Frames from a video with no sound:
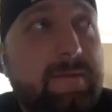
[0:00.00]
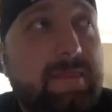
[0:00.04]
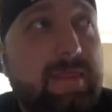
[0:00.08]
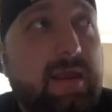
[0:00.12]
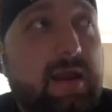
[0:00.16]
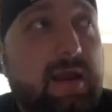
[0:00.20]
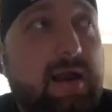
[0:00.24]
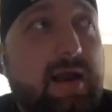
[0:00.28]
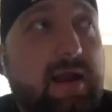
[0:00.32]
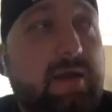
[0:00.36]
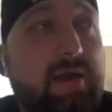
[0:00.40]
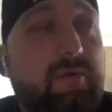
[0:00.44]

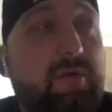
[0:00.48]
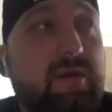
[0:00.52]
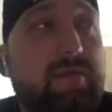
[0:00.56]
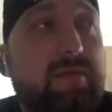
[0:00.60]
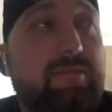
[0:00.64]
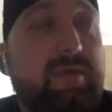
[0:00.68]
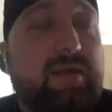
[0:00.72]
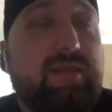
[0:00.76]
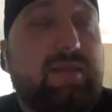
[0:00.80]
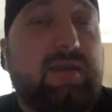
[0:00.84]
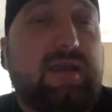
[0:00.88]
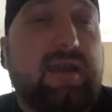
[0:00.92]
I want to
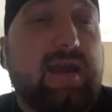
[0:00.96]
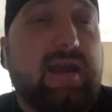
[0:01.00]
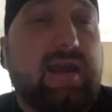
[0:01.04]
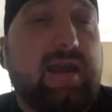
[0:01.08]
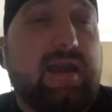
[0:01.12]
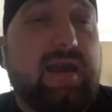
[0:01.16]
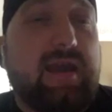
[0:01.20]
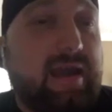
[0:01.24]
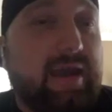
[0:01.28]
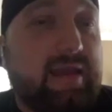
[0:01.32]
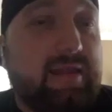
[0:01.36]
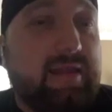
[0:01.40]
be the
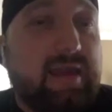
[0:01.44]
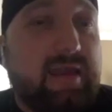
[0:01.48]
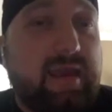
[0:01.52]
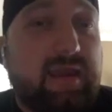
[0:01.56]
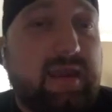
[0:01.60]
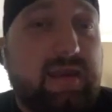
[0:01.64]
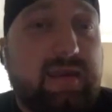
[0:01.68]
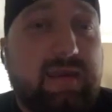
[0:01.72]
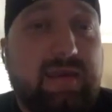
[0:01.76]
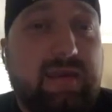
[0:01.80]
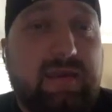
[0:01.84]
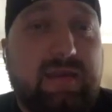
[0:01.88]
guy
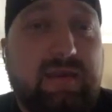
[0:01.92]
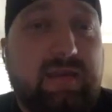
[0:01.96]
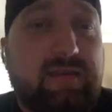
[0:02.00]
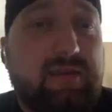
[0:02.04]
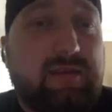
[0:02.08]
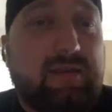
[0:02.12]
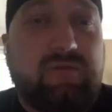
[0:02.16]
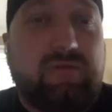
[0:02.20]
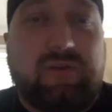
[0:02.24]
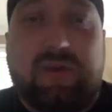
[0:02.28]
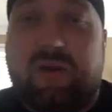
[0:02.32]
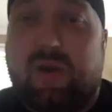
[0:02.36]
like
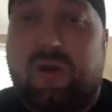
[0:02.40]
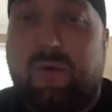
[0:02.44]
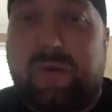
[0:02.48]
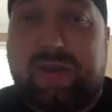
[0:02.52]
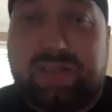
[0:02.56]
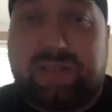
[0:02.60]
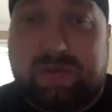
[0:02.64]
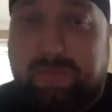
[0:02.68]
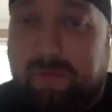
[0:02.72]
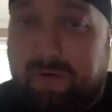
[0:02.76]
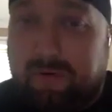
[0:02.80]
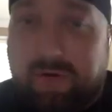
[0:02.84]
you can
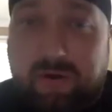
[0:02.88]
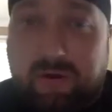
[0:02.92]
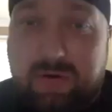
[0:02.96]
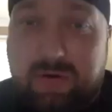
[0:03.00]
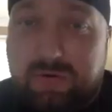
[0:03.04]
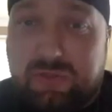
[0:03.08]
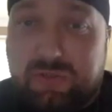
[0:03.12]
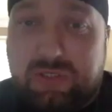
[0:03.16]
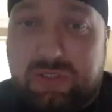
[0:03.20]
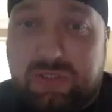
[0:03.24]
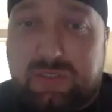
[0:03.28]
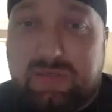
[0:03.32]
always
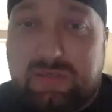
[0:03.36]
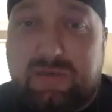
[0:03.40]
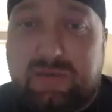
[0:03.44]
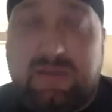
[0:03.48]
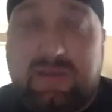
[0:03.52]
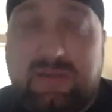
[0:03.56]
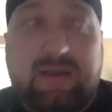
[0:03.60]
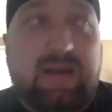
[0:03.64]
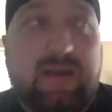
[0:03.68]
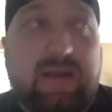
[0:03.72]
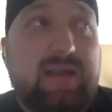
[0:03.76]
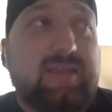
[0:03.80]
approach
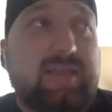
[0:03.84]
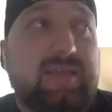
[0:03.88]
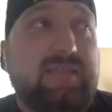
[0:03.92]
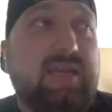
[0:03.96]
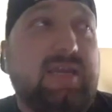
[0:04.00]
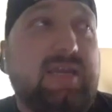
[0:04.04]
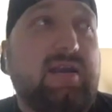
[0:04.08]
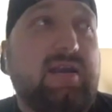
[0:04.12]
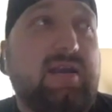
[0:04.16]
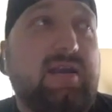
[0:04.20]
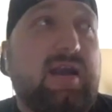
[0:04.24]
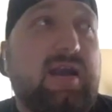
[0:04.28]
because uh, yeah. I
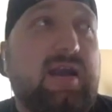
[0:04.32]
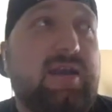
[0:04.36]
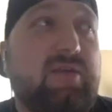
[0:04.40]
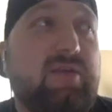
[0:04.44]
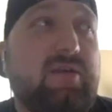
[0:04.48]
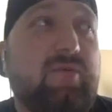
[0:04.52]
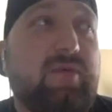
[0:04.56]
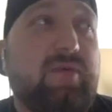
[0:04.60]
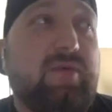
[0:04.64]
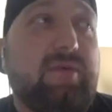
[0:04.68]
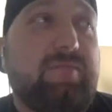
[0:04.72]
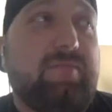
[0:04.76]
don't I
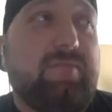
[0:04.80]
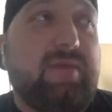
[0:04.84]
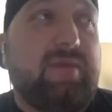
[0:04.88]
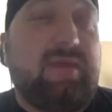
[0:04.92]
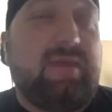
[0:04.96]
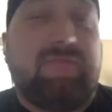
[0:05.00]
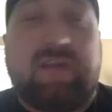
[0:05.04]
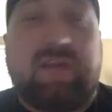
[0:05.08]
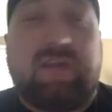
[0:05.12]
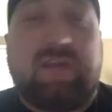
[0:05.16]
don't want to be very